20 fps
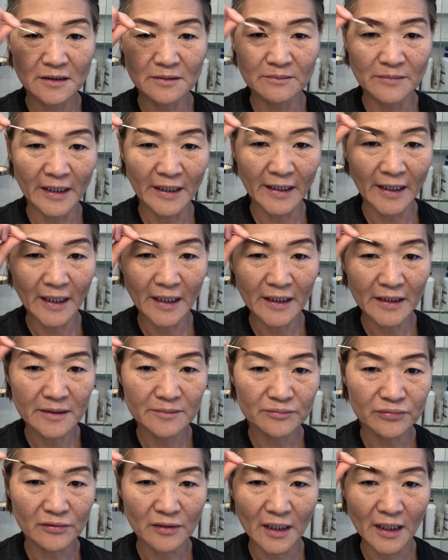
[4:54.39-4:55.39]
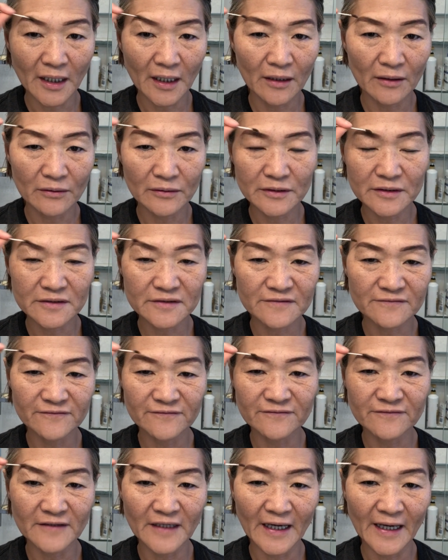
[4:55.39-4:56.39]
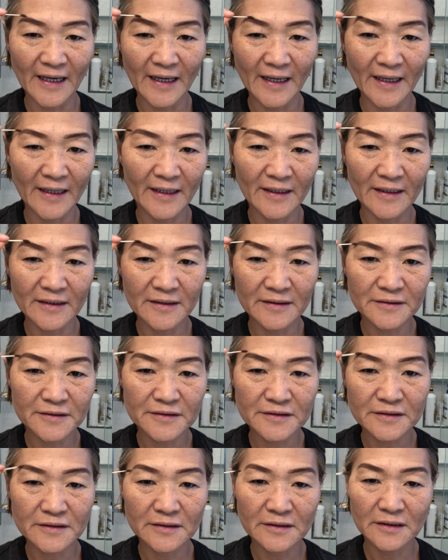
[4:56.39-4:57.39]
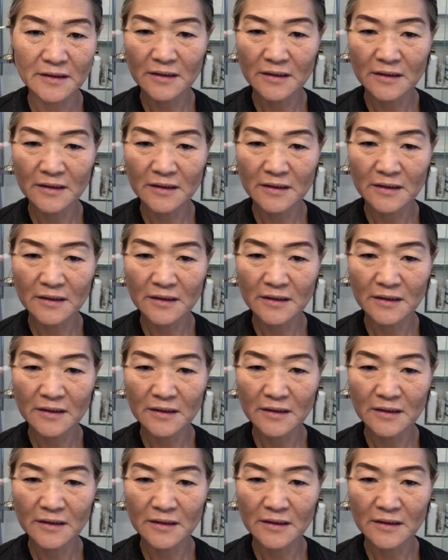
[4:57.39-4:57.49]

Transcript: my eyebrow is flat,